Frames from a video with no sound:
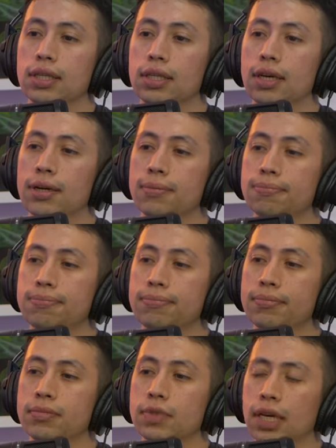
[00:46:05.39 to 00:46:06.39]
yeah,
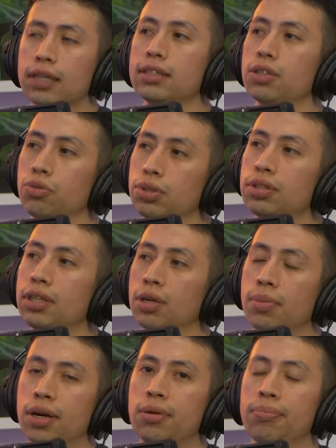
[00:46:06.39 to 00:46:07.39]
I can see what you're saying
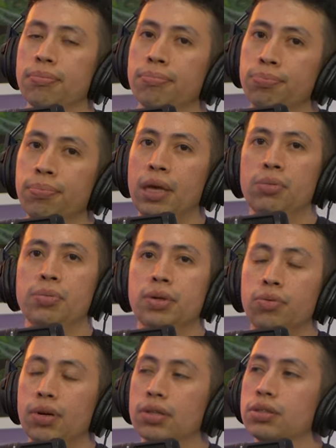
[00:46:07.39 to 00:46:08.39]
about maybe
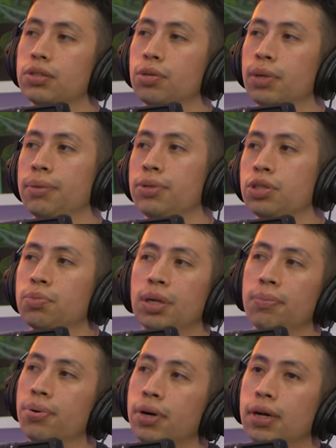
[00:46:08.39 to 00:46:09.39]
being rushed. And maybe I'm not
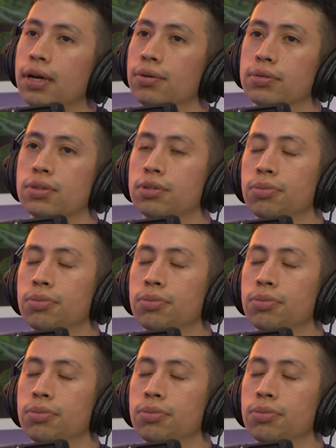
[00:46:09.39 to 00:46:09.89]
saying like in a bad